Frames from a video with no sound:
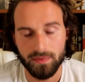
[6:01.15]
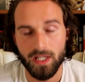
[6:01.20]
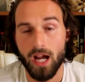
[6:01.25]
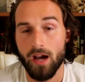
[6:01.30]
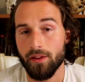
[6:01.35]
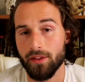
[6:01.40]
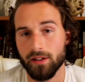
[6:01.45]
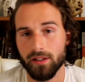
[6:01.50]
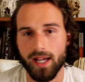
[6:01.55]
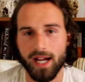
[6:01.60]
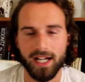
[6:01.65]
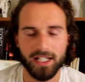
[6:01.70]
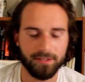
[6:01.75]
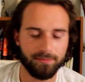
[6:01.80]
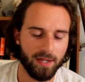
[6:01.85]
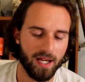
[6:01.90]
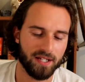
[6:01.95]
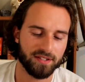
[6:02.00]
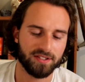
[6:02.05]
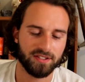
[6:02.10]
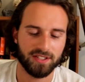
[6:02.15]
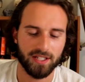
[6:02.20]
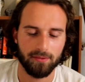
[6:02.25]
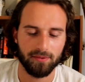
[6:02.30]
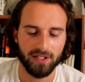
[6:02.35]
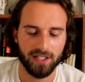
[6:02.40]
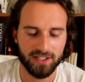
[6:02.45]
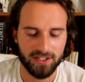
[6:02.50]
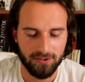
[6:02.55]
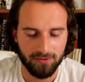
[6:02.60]
Now, the last passage I
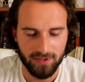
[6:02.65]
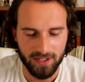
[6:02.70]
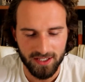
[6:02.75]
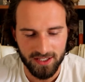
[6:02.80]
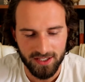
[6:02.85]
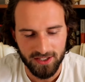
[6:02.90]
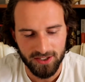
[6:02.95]
would like to read